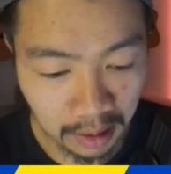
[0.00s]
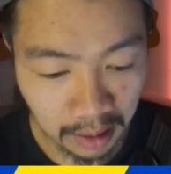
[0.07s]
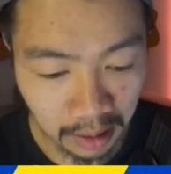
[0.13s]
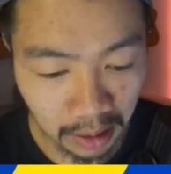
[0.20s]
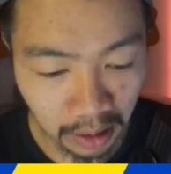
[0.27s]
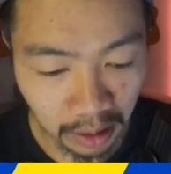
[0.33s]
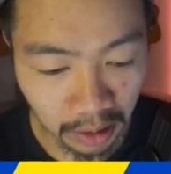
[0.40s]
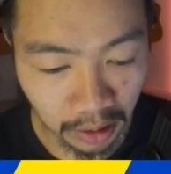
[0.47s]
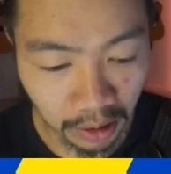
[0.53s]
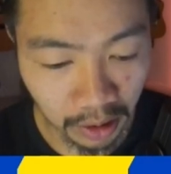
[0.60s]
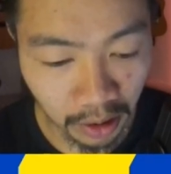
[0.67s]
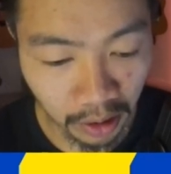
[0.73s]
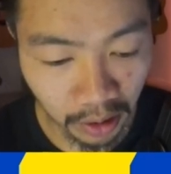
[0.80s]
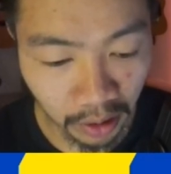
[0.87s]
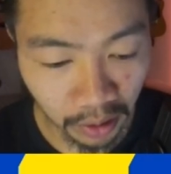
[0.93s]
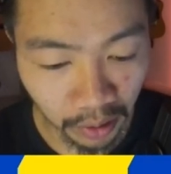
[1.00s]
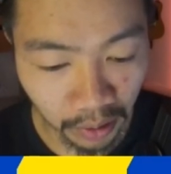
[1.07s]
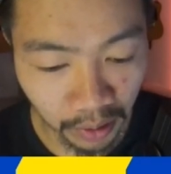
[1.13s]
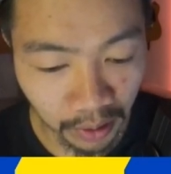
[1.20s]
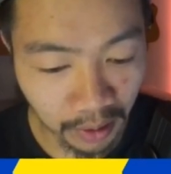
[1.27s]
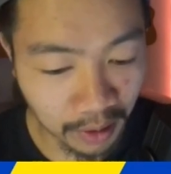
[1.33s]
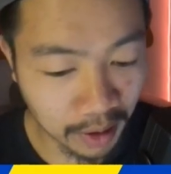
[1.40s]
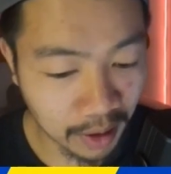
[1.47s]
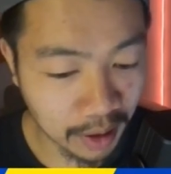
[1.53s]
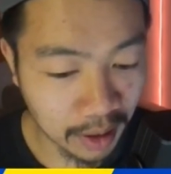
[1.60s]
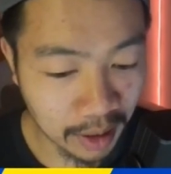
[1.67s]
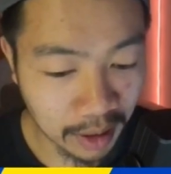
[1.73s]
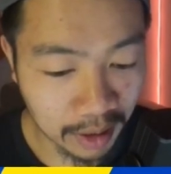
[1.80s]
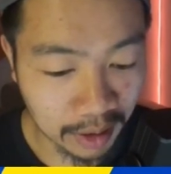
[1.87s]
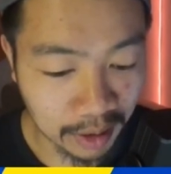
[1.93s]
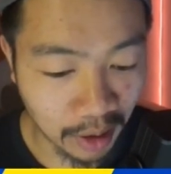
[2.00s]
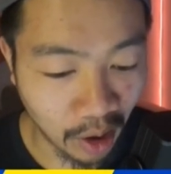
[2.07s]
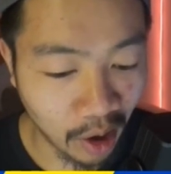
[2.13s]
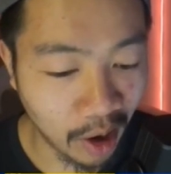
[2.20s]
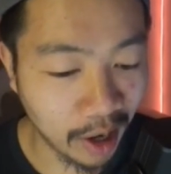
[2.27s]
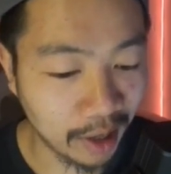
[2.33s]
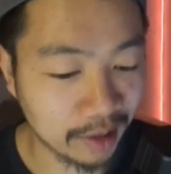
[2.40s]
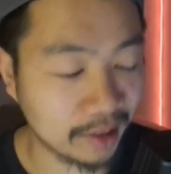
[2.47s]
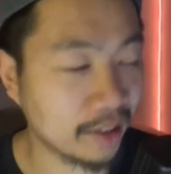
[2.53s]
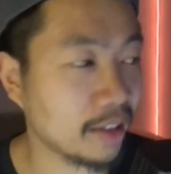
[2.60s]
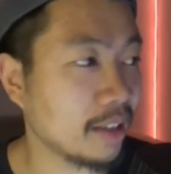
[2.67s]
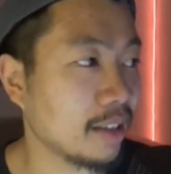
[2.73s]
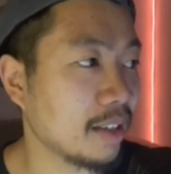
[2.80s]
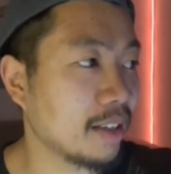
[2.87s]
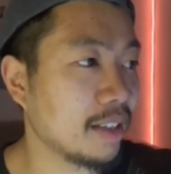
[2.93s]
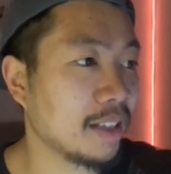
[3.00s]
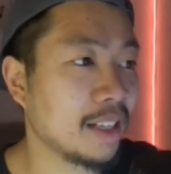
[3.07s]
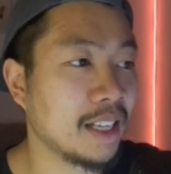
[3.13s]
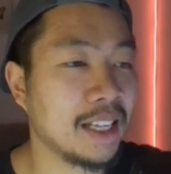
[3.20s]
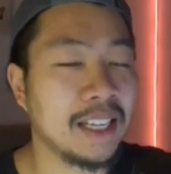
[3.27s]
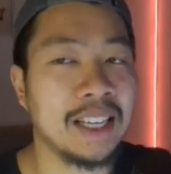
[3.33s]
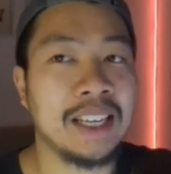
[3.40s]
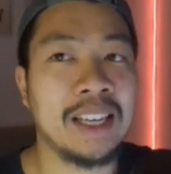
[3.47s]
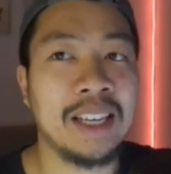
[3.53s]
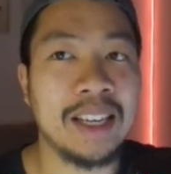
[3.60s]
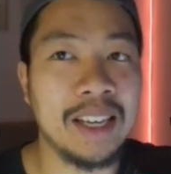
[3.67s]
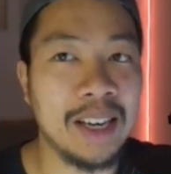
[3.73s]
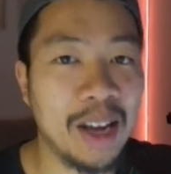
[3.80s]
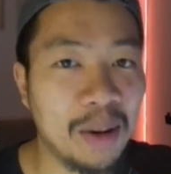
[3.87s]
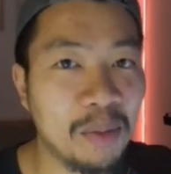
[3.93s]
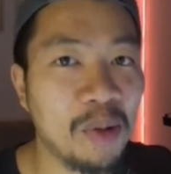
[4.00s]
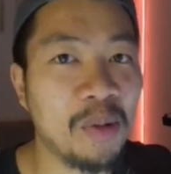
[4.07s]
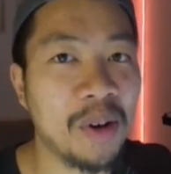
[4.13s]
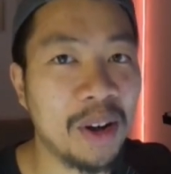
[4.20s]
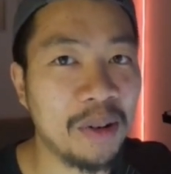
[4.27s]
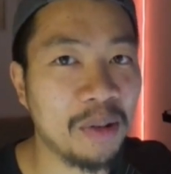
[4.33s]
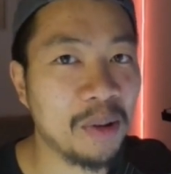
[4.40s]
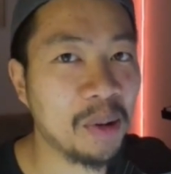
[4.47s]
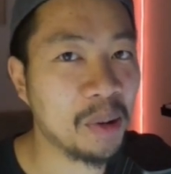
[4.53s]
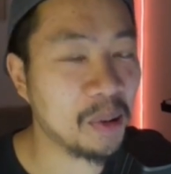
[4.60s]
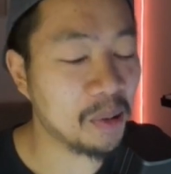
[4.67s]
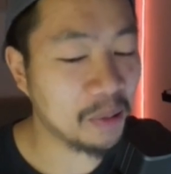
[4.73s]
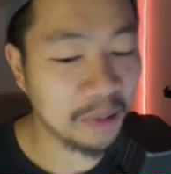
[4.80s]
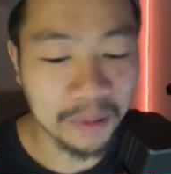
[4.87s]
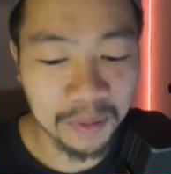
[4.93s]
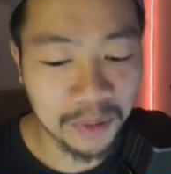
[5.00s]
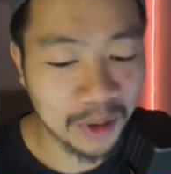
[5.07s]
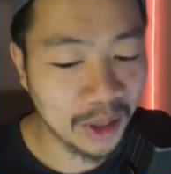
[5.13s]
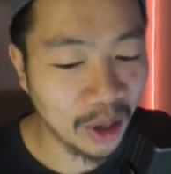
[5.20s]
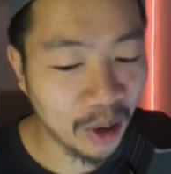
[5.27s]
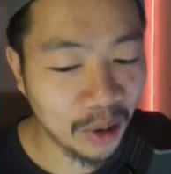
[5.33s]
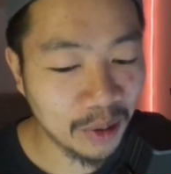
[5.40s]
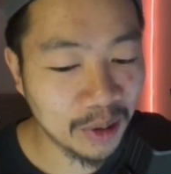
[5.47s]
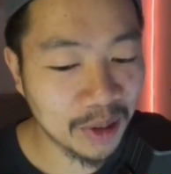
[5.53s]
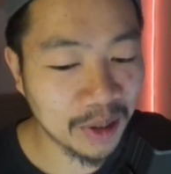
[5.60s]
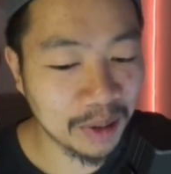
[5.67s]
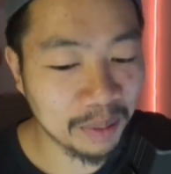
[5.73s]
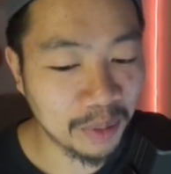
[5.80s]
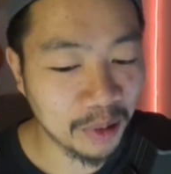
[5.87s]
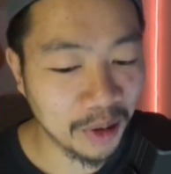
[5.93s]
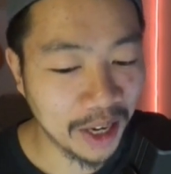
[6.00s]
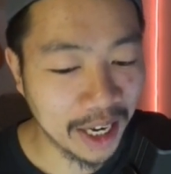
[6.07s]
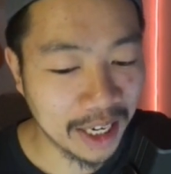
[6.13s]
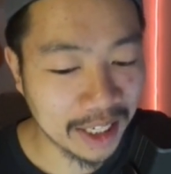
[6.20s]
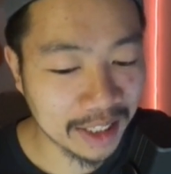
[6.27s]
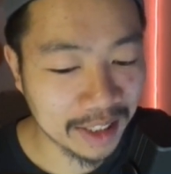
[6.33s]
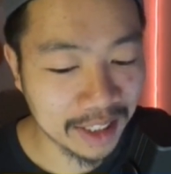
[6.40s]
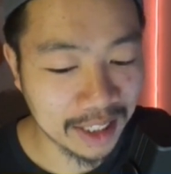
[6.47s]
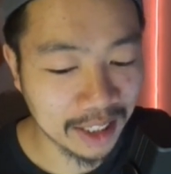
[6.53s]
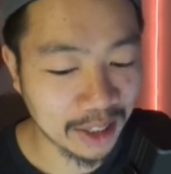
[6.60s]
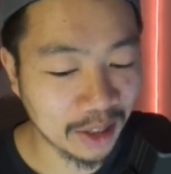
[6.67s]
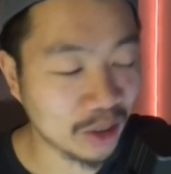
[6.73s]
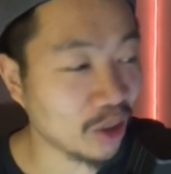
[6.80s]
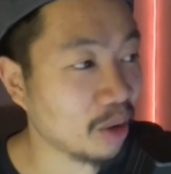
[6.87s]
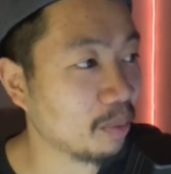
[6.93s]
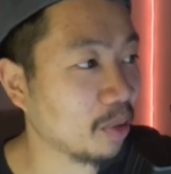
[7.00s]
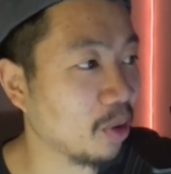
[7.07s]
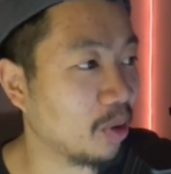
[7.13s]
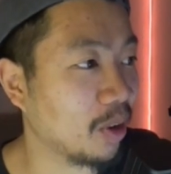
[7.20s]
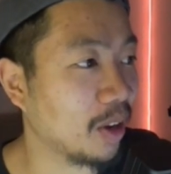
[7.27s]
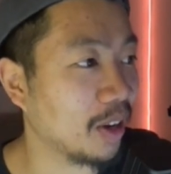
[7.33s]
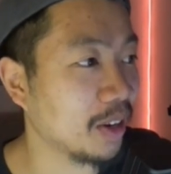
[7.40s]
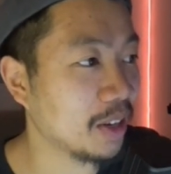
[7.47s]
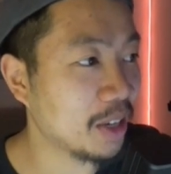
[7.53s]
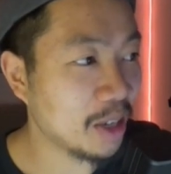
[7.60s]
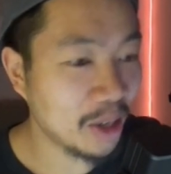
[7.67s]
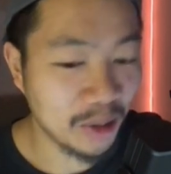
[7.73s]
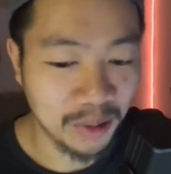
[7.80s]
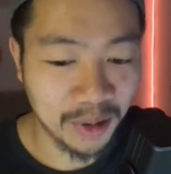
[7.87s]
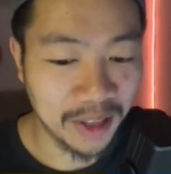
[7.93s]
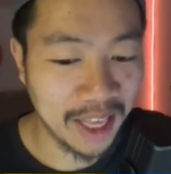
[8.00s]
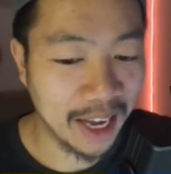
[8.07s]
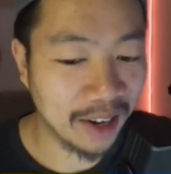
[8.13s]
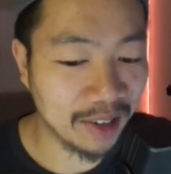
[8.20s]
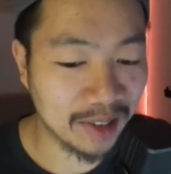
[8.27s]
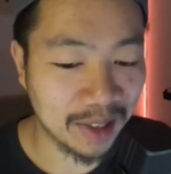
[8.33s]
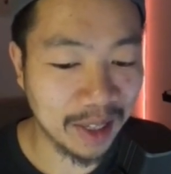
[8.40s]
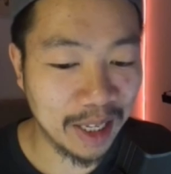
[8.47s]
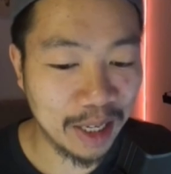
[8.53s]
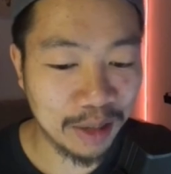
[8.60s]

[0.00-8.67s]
Oh no, guys, number one rule: don't put anything in a top loader without a sleeve